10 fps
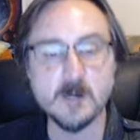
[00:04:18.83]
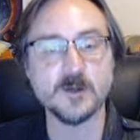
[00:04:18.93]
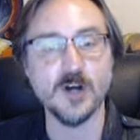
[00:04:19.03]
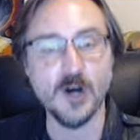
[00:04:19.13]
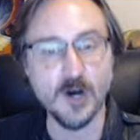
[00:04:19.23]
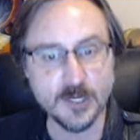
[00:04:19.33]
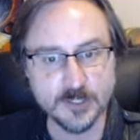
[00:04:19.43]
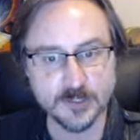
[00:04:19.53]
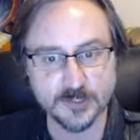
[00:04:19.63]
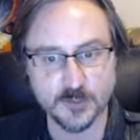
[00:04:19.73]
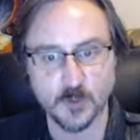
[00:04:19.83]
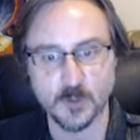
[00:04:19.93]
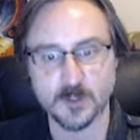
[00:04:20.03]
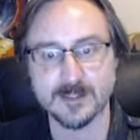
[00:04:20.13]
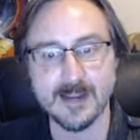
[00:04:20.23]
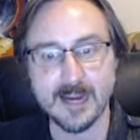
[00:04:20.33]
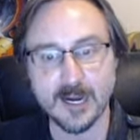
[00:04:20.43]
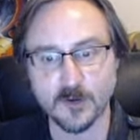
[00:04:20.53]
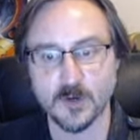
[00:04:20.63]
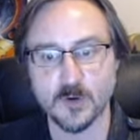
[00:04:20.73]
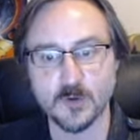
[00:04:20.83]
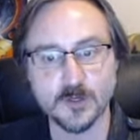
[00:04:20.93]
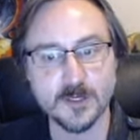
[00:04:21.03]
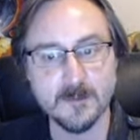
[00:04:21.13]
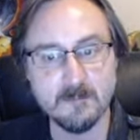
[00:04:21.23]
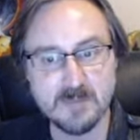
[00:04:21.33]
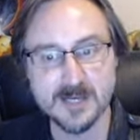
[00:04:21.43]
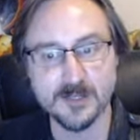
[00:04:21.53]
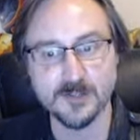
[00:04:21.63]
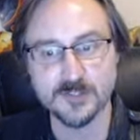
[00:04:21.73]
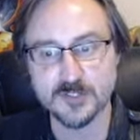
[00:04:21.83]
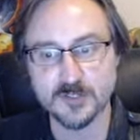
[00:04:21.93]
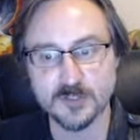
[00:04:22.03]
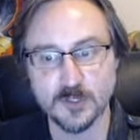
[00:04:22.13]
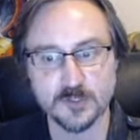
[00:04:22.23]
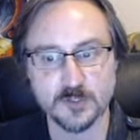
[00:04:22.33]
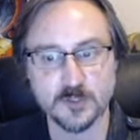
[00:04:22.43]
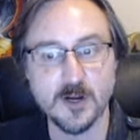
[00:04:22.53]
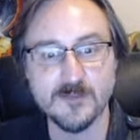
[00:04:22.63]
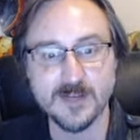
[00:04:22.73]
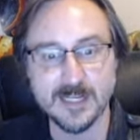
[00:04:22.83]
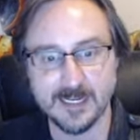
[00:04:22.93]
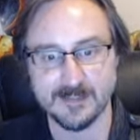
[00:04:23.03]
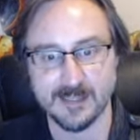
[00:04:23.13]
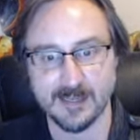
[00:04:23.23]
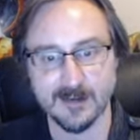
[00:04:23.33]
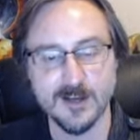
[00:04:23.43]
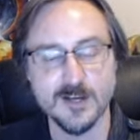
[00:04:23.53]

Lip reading: to underscore that AARO could compel disclosure of anything,